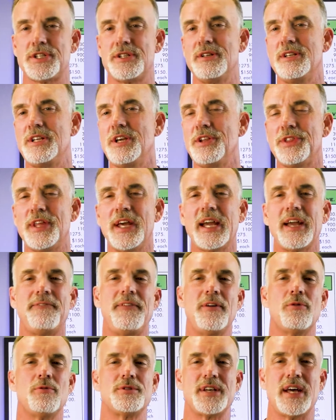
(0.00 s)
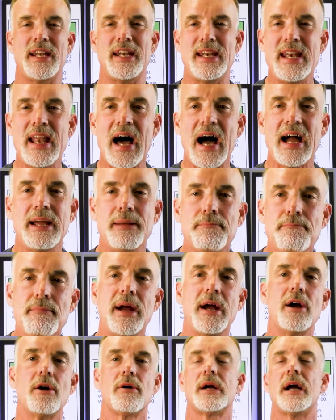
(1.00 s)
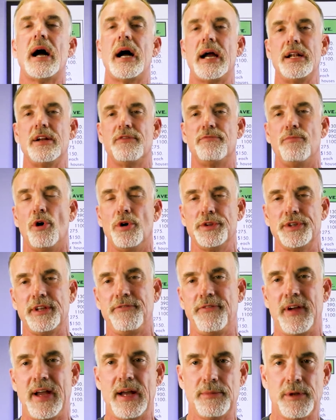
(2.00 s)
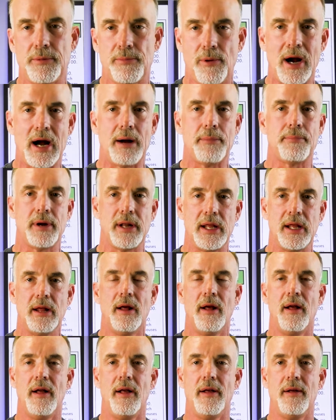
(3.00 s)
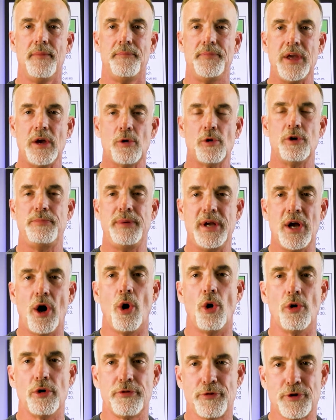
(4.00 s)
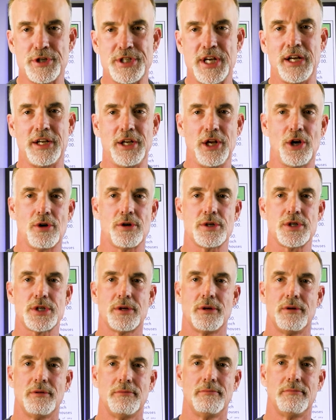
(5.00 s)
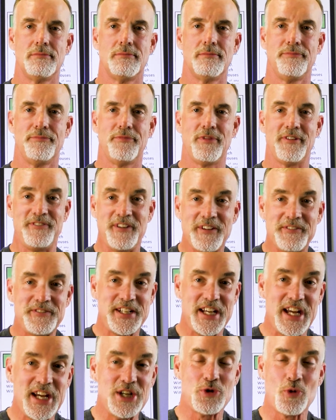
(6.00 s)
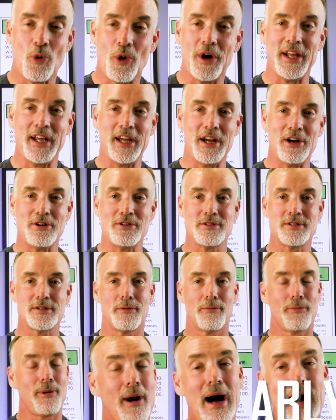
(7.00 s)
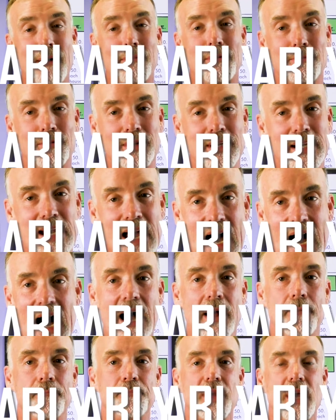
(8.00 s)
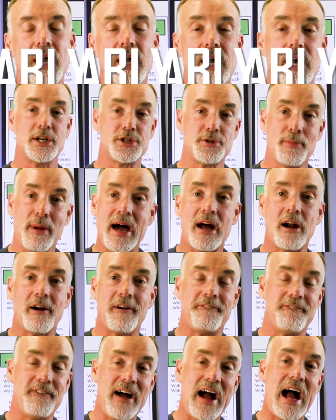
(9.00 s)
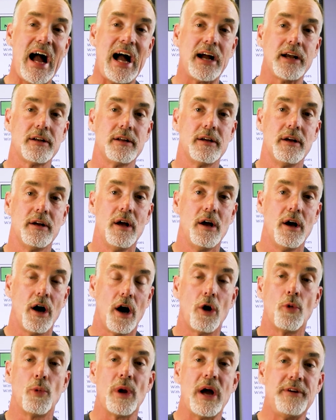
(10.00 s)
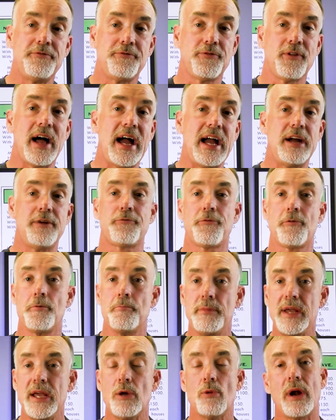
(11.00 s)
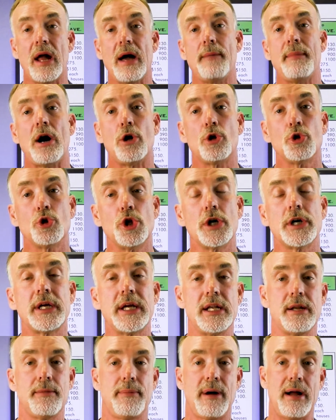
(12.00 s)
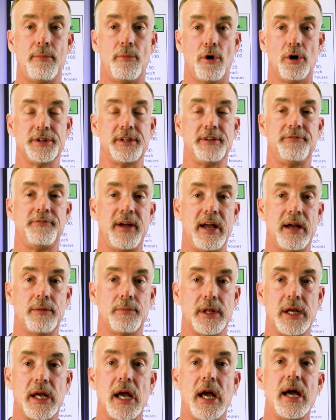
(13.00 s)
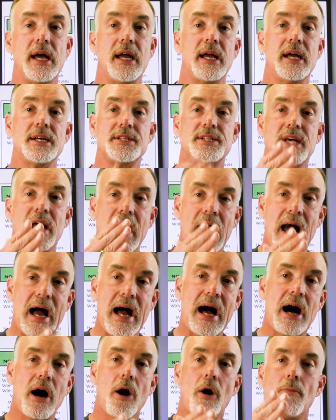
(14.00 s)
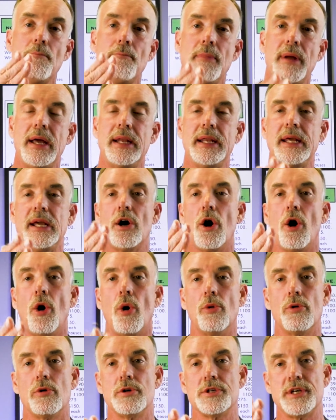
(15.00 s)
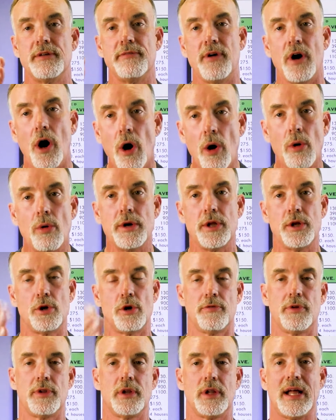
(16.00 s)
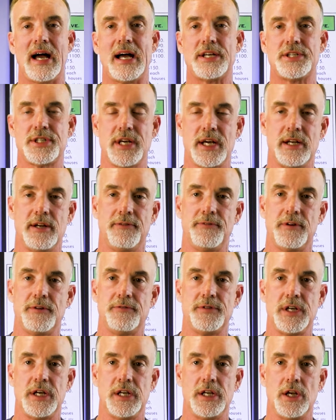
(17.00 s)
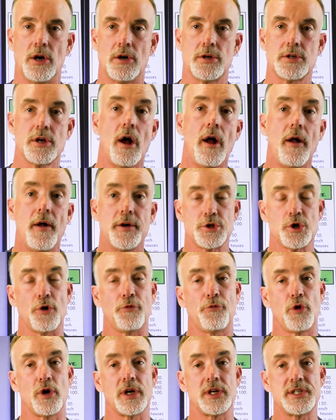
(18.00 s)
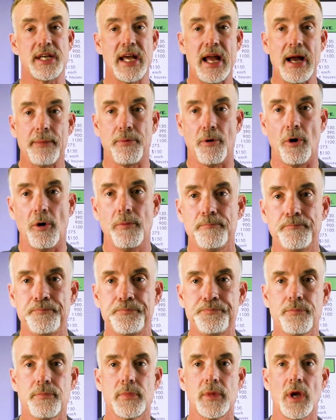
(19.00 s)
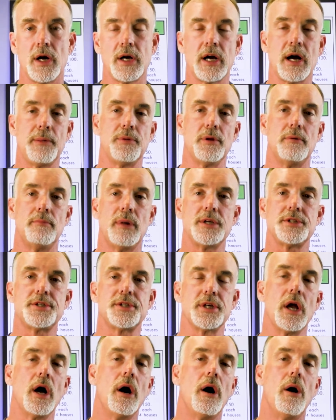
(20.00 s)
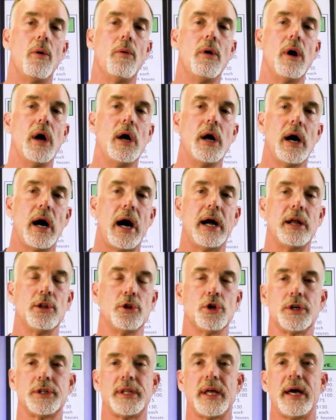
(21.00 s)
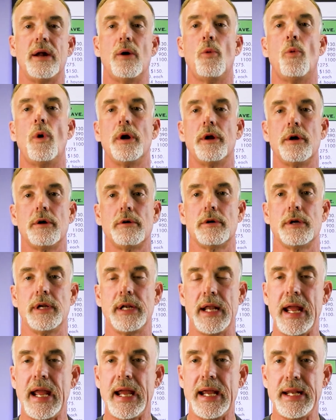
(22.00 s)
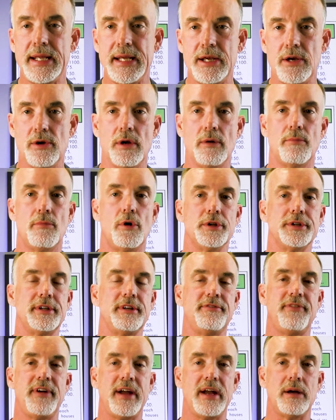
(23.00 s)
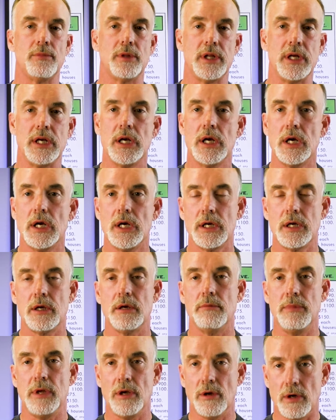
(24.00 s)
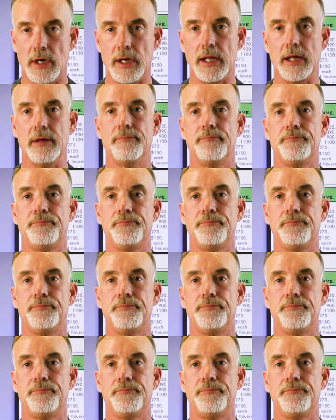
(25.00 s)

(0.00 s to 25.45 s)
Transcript: do you think if it was a nightmare kind of multifamily property, it would be owned for 10 years? 15, 20 years? Probably not. As a matter of fact, a red flag for me when I'm out looking to buy multifamily is how many owners have owned it over the last 10 to 15 years. So for example, a couple of months ago, I looked at a 180 unit multifamily community.